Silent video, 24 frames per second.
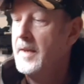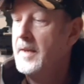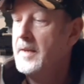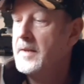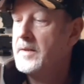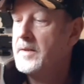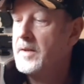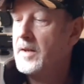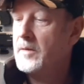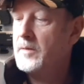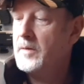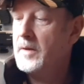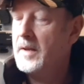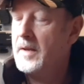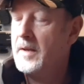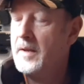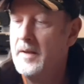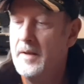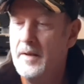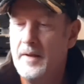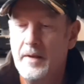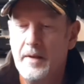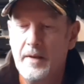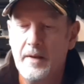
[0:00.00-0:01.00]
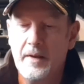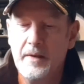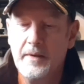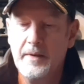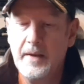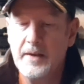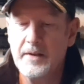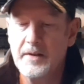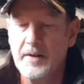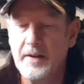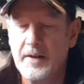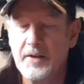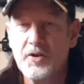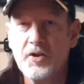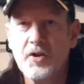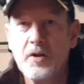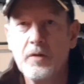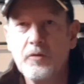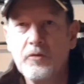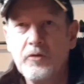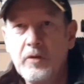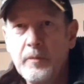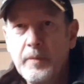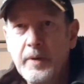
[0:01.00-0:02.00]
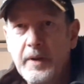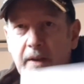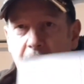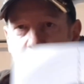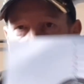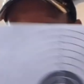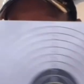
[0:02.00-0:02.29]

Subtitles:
So that's an 8-shot group,